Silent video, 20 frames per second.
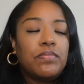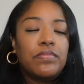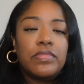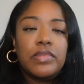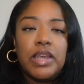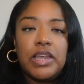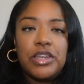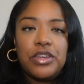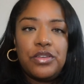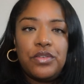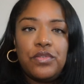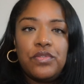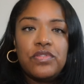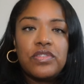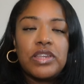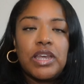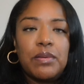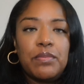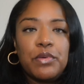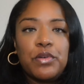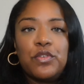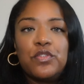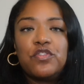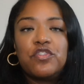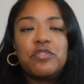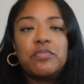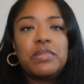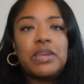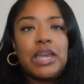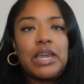They use chemicals
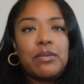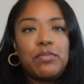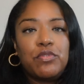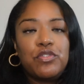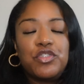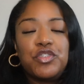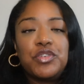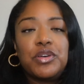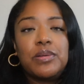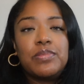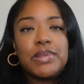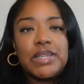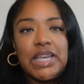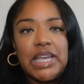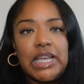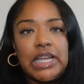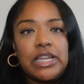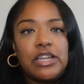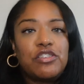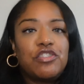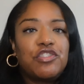to be able to obtain a